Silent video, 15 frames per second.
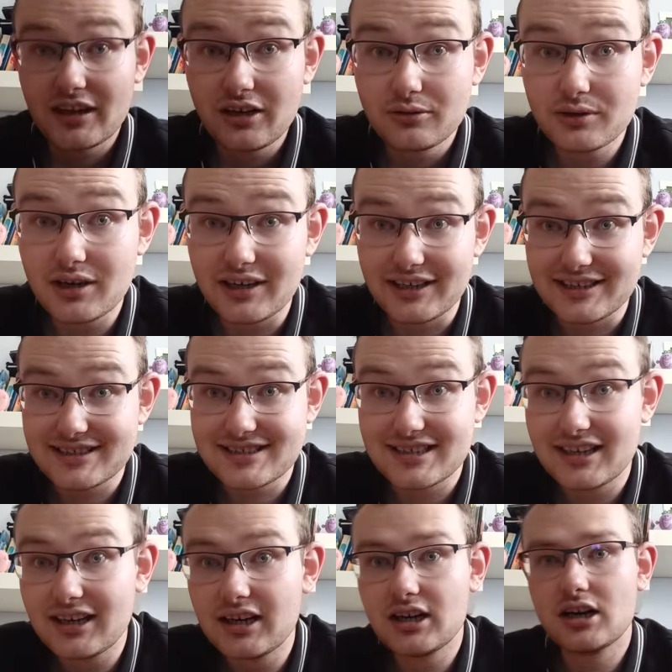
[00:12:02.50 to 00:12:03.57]
Right.
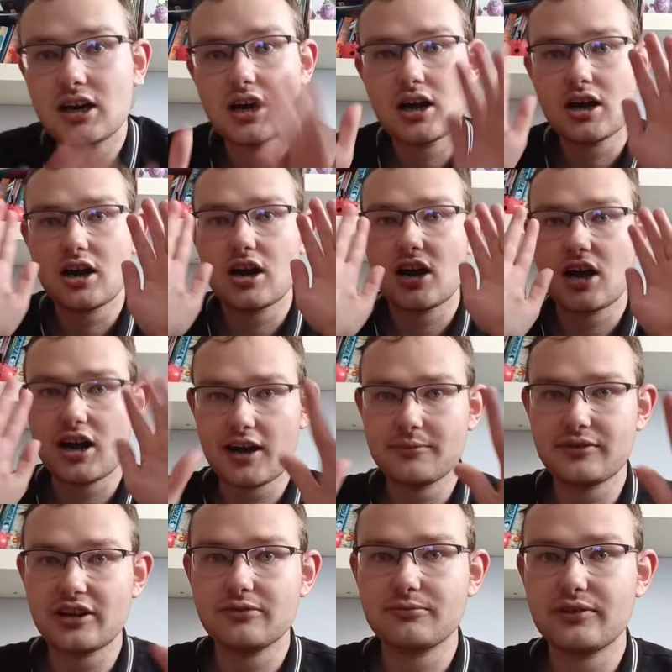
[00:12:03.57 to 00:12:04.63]
I'm
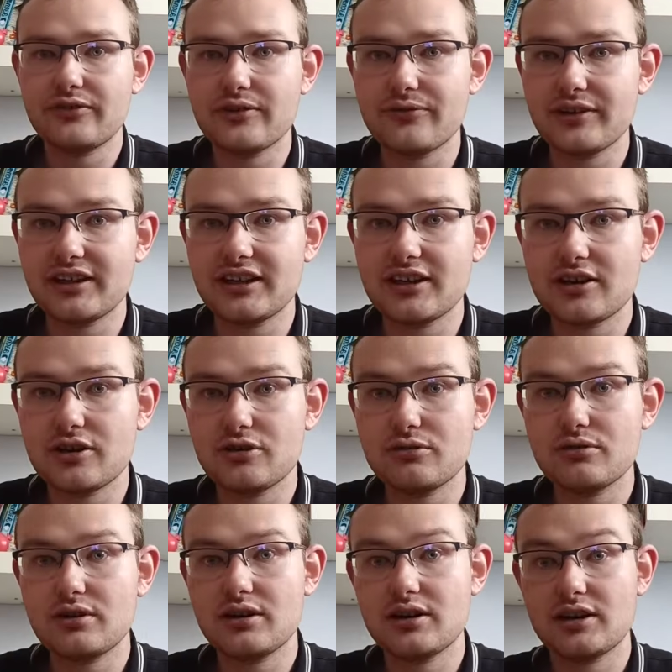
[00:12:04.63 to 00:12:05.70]
done with the
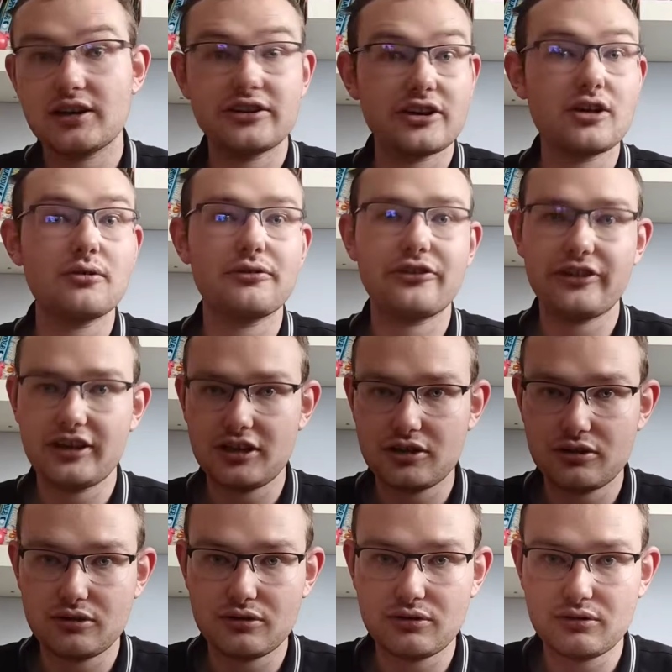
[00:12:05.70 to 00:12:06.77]
video, and I'll see
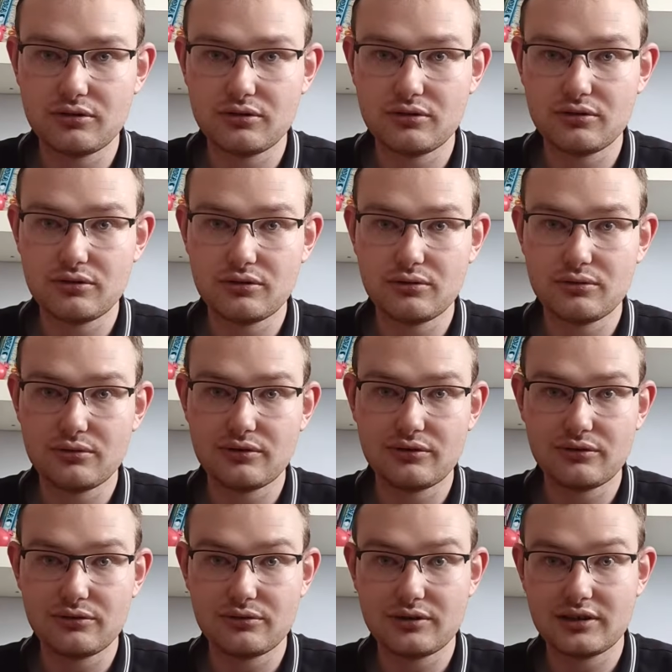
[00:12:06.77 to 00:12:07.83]

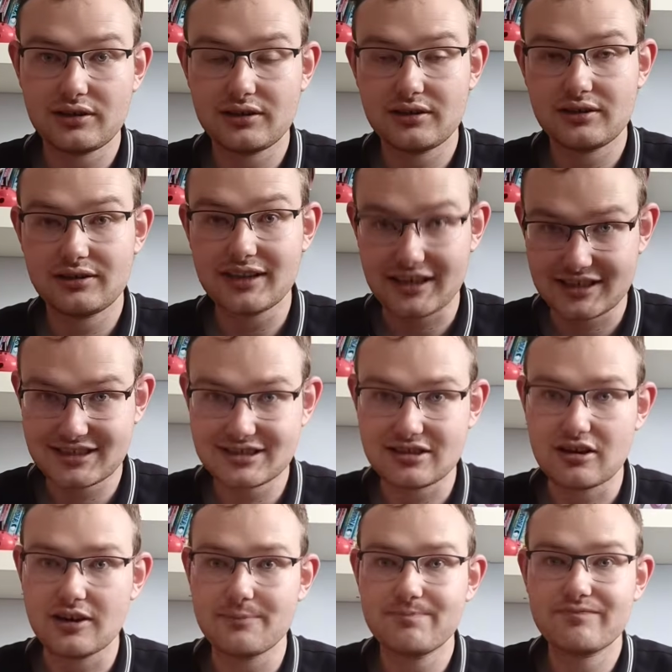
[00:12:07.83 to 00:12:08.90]
you next
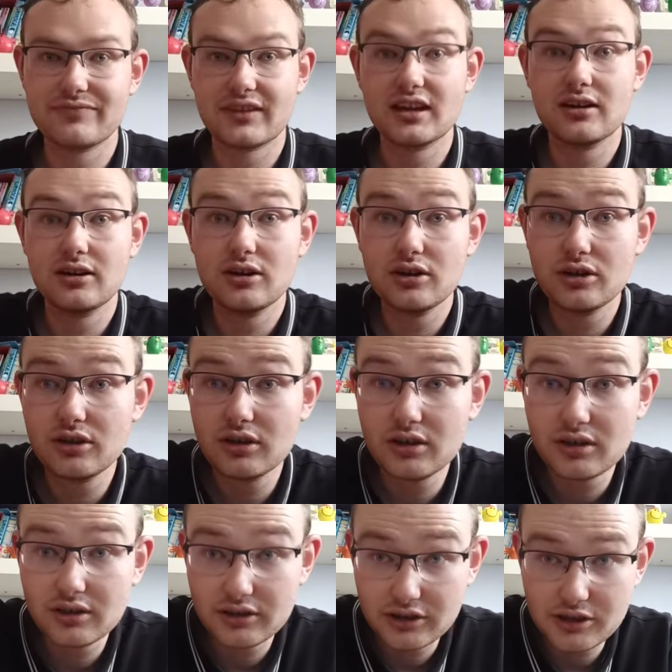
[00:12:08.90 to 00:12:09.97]
time.
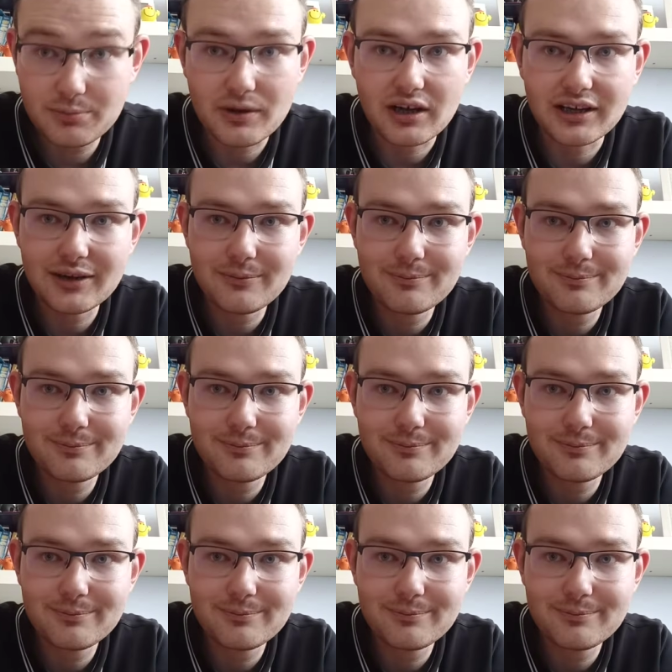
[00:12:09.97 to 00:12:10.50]
Goodbye.